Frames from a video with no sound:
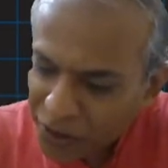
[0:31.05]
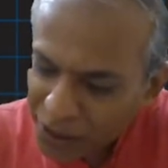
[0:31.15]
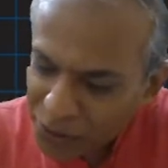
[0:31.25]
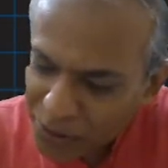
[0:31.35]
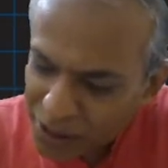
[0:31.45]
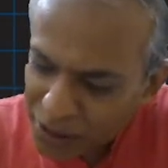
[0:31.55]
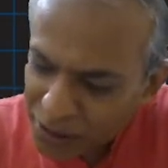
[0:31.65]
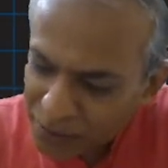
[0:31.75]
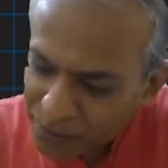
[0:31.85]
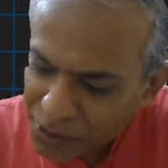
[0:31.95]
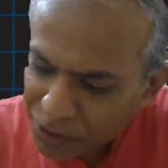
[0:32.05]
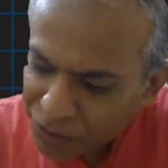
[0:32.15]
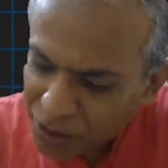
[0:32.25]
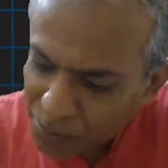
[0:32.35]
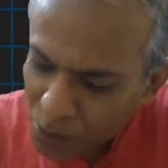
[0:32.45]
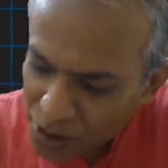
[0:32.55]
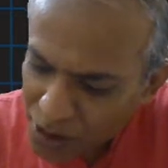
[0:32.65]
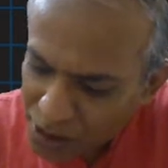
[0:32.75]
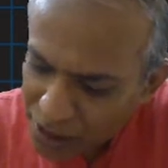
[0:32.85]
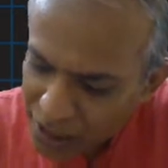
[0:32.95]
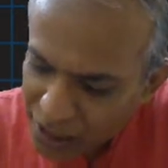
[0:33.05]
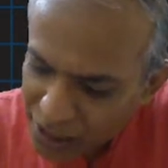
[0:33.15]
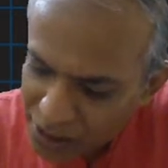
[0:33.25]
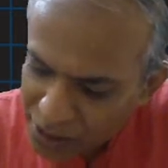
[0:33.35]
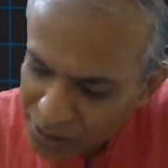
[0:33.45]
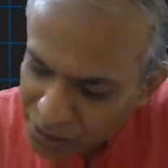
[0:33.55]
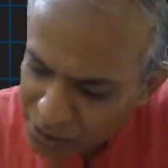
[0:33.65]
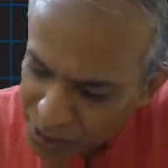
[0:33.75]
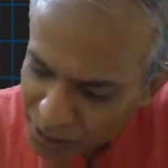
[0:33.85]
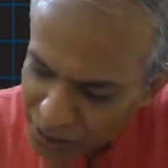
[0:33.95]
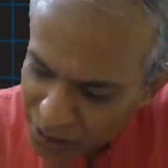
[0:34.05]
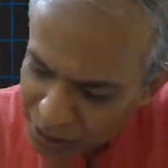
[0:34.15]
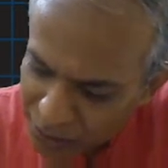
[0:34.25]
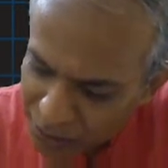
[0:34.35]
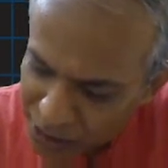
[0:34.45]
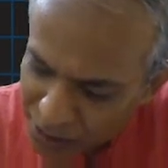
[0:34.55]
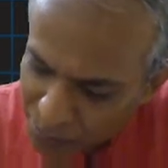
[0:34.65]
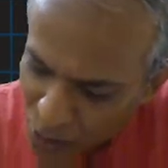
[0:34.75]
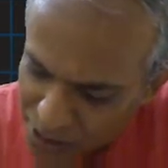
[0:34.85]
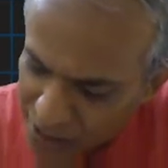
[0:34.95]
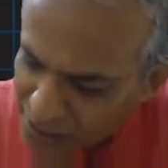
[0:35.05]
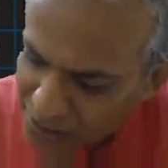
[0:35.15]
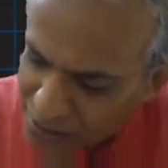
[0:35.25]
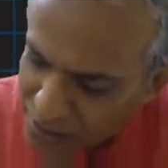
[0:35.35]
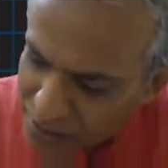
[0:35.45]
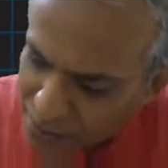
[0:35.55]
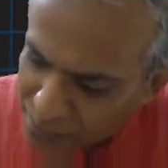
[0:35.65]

trying to make a different model that typically inventory models tell us